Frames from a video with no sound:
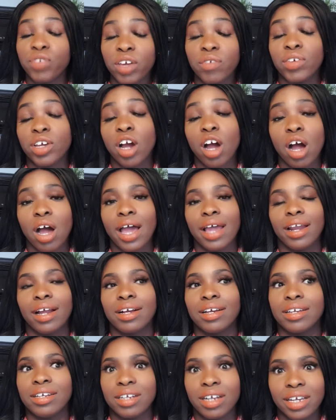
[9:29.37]
very high,
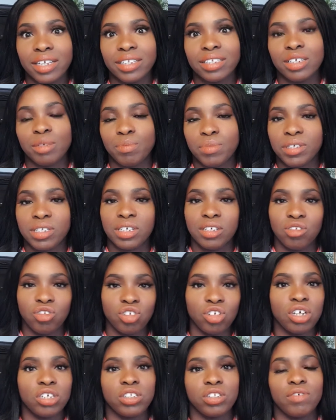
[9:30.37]
like a ninety percent
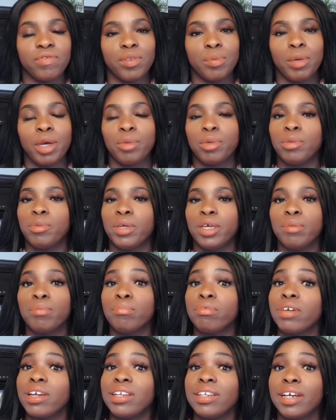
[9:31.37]
chance of the baby being
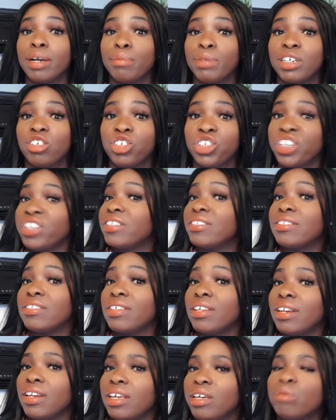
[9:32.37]
brain damaged
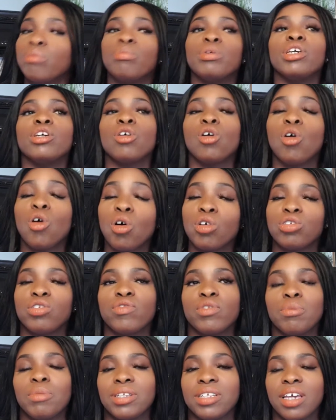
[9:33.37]
instantly because
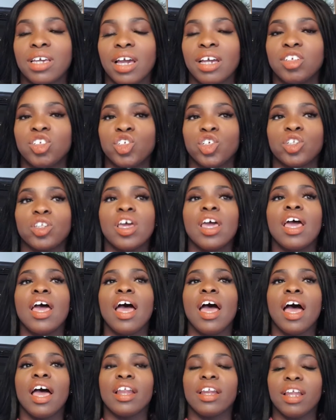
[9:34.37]
of the medication.
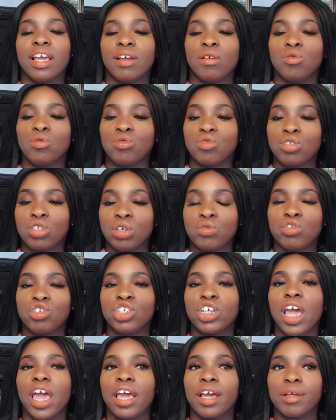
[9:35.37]
And they also
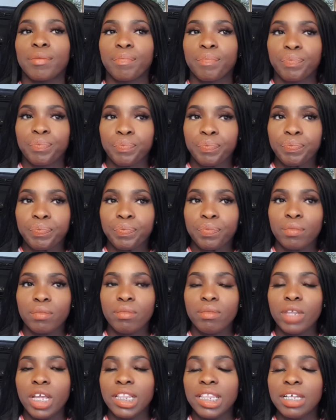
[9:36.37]
check,
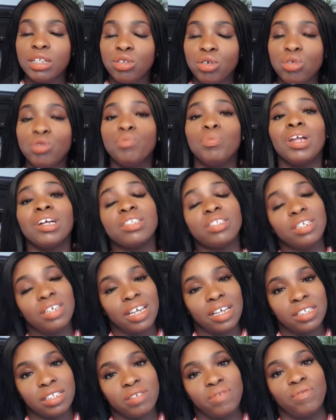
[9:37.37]
they do blood
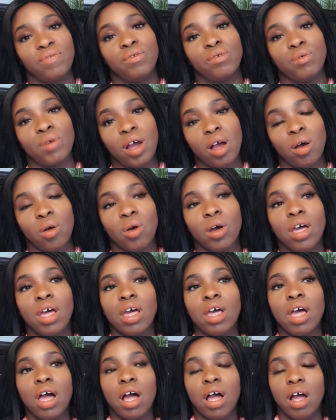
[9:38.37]
tests throughout
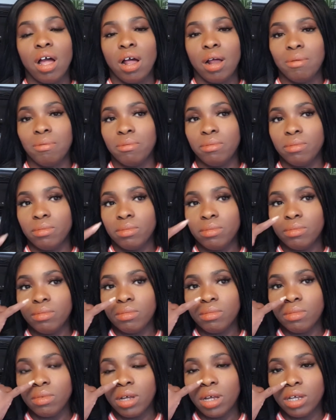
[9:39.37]
um,
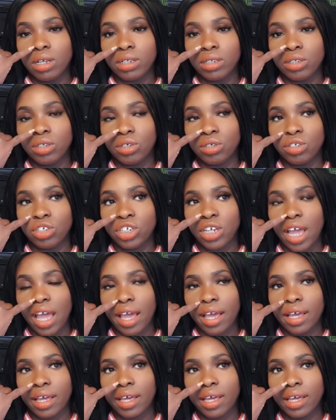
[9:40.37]
to
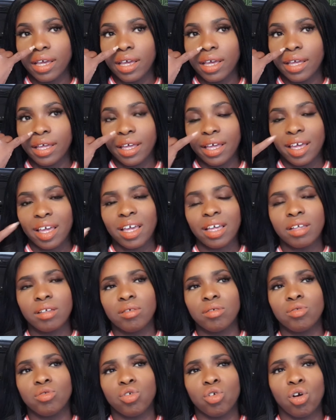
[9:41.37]
check
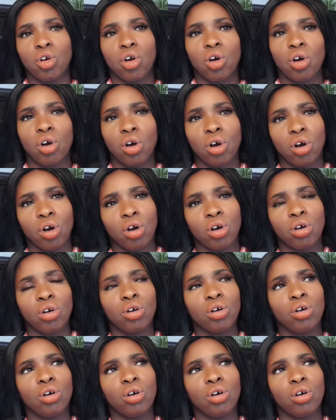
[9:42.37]
your...